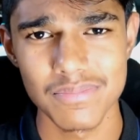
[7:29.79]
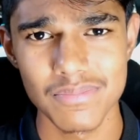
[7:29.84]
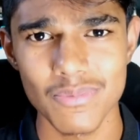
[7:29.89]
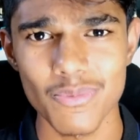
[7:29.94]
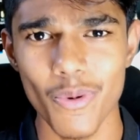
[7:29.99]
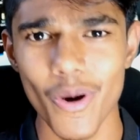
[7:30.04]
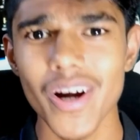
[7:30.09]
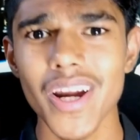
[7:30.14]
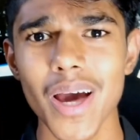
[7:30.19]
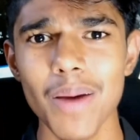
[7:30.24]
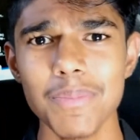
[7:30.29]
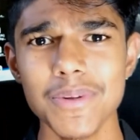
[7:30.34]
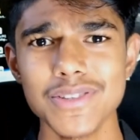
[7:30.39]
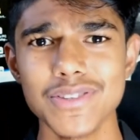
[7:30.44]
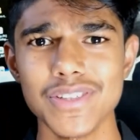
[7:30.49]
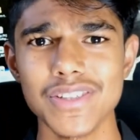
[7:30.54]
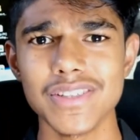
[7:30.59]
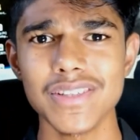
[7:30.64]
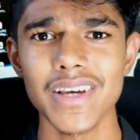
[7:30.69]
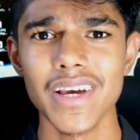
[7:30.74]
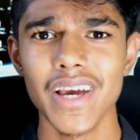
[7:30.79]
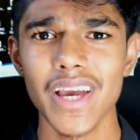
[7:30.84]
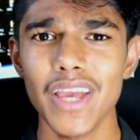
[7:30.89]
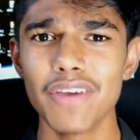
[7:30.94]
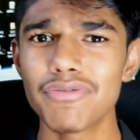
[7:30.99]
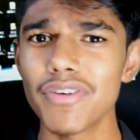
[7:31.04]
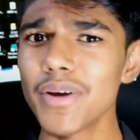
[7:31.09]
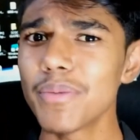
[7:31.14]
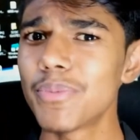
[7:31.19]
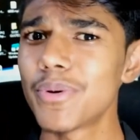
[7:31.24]
What happens is
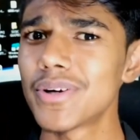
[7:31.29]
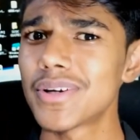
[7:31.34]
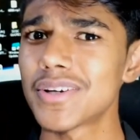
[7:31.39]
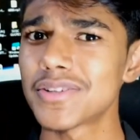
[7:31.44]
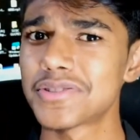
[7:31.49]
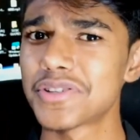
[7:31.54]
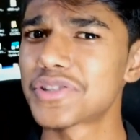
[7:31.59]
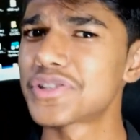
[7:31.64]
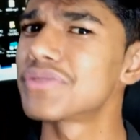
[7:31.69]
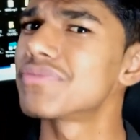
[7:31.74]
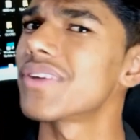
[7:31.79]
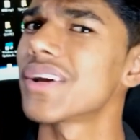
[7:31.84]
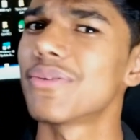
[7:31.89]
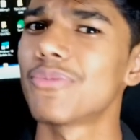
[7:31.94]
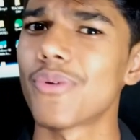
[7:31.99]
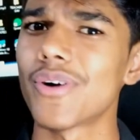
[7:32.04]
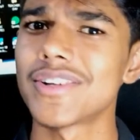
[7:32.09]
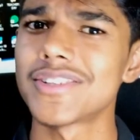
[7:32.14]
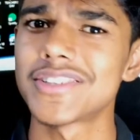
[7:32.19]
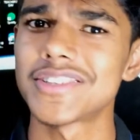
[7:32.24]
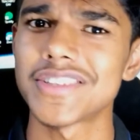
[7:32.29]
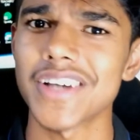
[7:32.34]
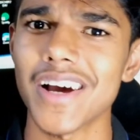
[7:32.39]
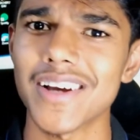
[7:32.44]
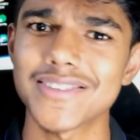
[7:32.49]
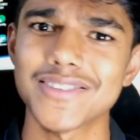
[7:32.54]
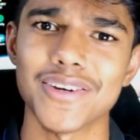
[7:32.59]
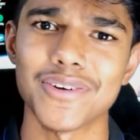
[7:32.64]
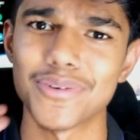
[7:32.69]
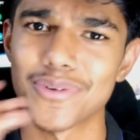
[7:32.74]
if I put a 65 watts
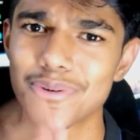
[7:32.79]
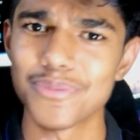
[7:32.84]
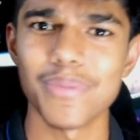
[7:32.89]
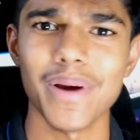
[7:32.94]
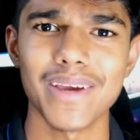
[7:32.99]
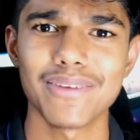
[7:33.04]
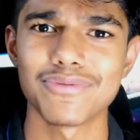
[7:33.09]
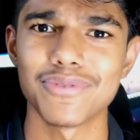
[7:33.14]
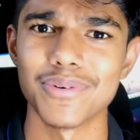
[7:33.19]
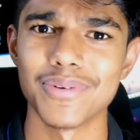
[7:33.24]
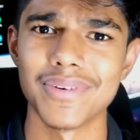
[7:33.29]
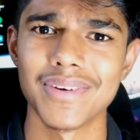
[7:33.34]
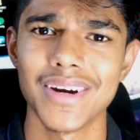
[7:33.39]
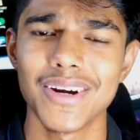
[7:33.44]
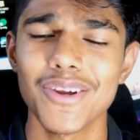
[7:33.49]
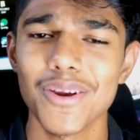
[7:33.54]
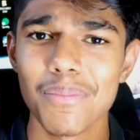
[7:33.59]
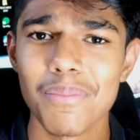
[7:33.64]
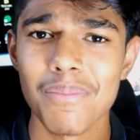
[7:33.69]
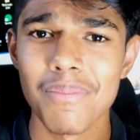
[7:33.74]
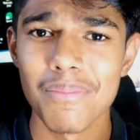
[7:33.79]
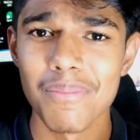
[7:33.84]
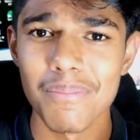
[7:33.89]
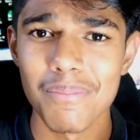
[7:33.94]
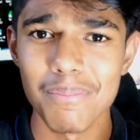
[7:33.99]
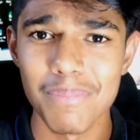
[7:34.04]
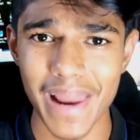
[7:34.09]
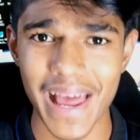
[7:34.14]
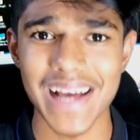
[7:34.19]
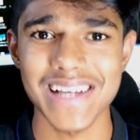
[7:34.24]
charger to my phone, it will
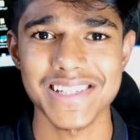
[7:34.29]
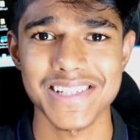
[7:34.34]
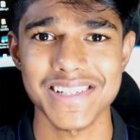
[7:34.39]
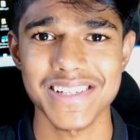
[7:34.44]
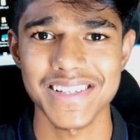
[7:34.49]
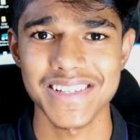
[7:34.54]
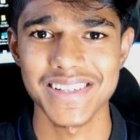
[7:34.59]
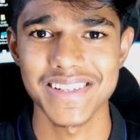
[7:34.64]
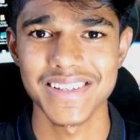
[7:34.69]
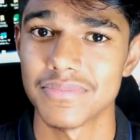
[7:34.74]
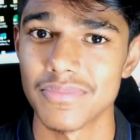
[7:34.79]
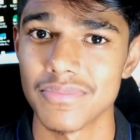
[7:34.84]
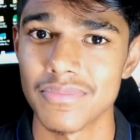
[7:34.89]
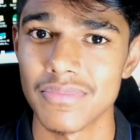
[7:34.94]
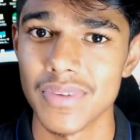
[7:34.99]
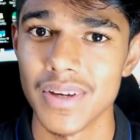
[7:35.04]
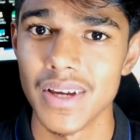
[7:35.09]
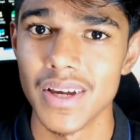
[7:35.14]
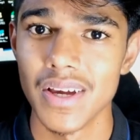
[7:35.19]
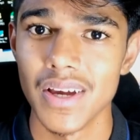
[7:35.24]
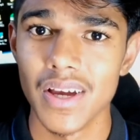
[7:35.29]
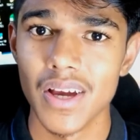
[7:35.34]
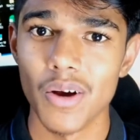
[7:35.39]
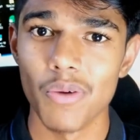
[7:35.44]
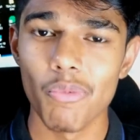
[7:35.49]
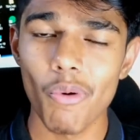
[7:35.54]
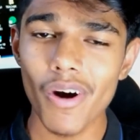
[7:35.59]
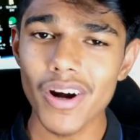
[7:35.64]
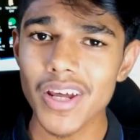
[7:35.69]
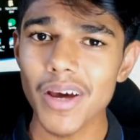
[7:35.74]
blast.
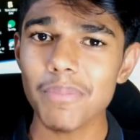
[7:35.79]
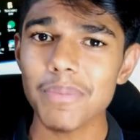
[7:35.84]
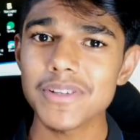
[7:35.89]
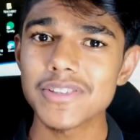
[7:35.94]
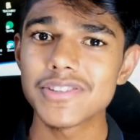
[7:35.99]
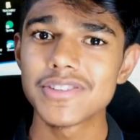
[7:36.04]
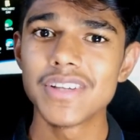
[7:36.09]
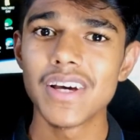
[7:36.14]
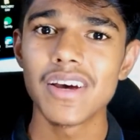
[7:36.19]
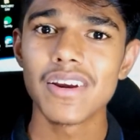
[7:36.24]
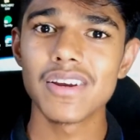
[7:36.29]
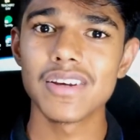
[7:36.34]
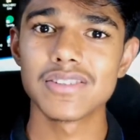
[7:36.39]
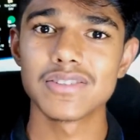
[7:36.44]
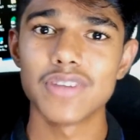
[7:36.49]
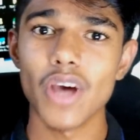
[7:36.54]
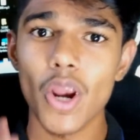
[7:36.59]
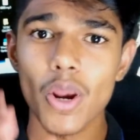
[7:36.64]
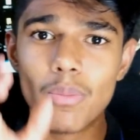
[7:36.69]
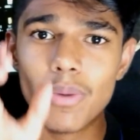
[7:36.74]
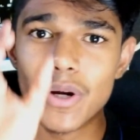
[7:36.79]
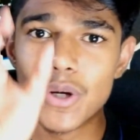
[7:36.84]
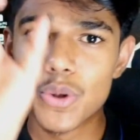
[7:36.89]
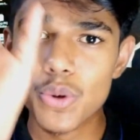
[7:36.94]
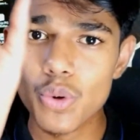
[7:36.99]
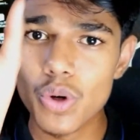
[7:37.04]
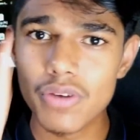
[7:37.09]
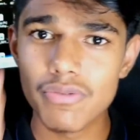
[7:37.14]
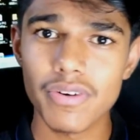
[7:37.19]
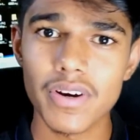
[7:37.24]
What happens there is there will be
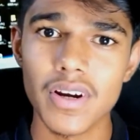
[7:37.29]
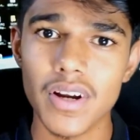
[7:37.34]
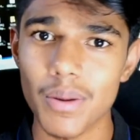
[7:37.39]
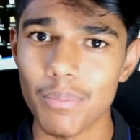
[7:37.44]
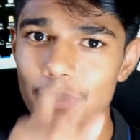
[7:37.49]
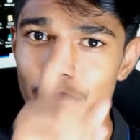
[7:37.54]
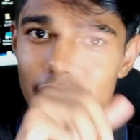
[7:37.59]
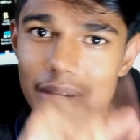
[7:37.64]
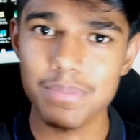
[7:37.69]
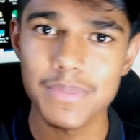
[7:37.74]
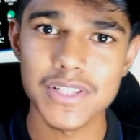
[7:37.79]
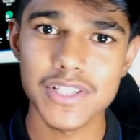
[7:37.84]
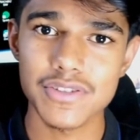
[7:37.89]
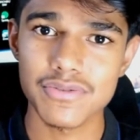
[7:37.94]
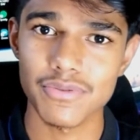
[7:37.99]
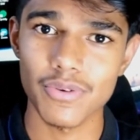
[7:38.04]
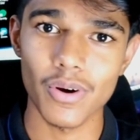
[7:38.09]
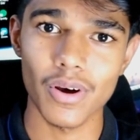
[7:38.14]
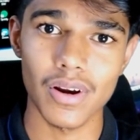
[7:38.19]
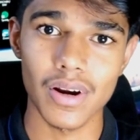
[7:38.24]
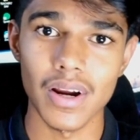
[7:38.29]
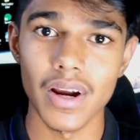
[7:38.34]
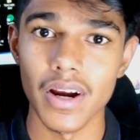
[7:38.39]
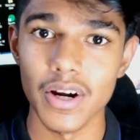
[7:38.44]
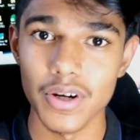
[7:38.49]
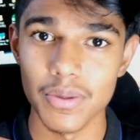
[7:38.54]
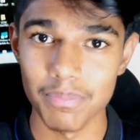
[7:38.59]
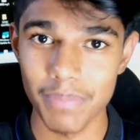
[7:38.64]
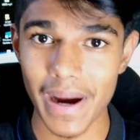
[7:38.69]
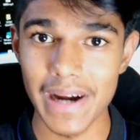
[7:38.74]
two different compartments for
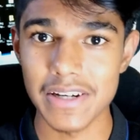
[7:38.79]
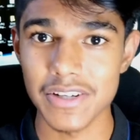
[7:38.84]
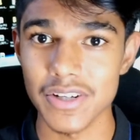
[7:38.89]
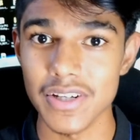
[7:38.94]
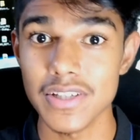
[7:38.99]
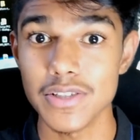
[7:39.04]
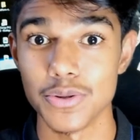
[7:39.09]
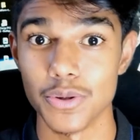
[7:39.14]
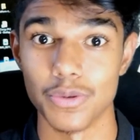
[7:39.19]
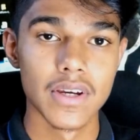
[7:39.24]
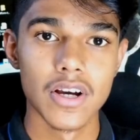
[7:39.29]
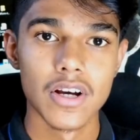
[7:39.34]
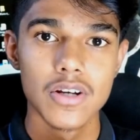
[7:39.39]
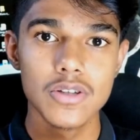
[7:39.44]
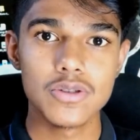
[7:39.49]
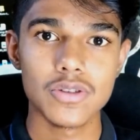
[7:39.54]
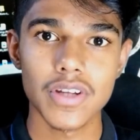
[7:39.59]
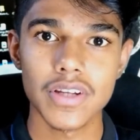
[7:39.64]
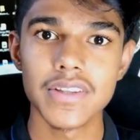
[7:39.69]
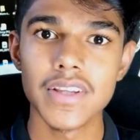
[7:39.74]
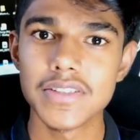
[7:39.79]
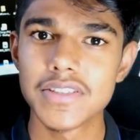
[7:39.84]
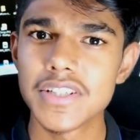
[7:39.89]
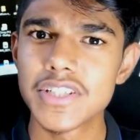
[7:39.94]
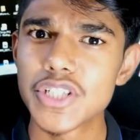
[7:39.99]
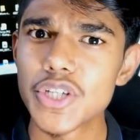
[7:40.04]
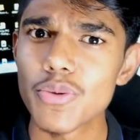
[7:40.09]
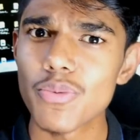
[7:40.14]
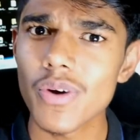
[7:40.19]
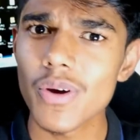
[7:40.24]
batteries so that the
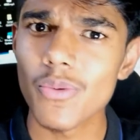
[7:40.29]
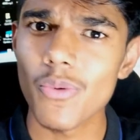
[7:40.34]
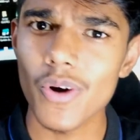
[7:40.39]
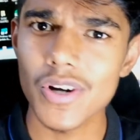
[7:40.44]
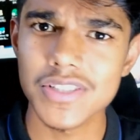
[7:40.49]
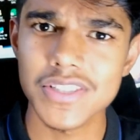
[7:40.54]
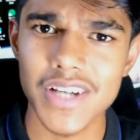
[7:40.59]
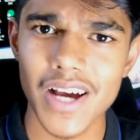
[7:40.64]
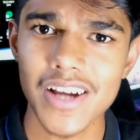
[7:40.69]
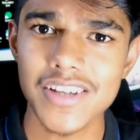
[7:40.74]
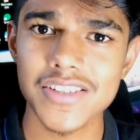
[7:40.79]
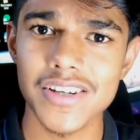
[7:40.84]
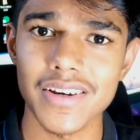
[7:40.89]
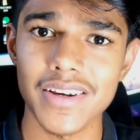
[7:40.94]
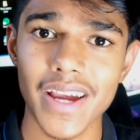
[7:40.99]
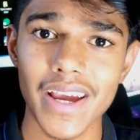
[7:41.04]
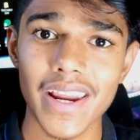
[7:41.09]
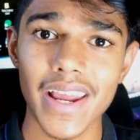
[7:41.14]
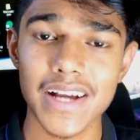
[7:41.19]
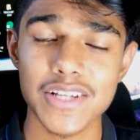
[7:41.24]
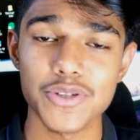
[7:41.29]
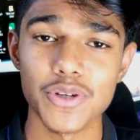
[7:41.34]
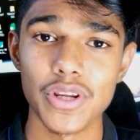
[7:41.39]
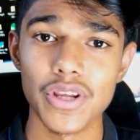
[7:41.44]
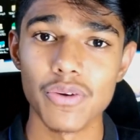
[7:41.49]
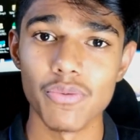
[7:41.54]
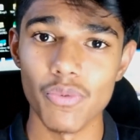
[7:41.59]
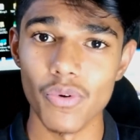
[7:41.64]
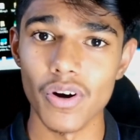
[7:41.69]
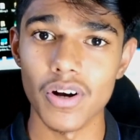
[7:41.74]
65 watt charger can actually
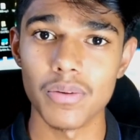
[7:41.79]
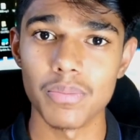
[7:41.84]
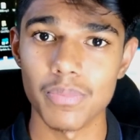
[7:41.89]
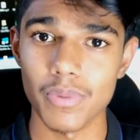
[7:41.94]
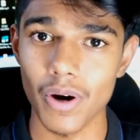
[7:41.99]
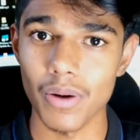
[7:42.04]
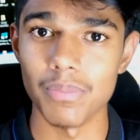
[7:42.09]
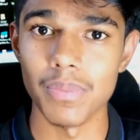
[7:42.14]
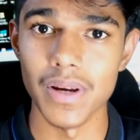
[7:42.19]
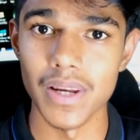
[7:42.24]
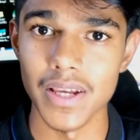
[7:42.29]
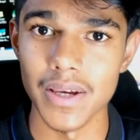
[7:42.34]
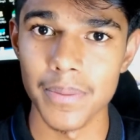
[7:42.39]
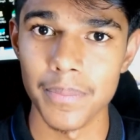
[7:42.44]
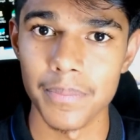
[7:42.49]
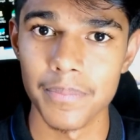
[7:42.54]
work properly.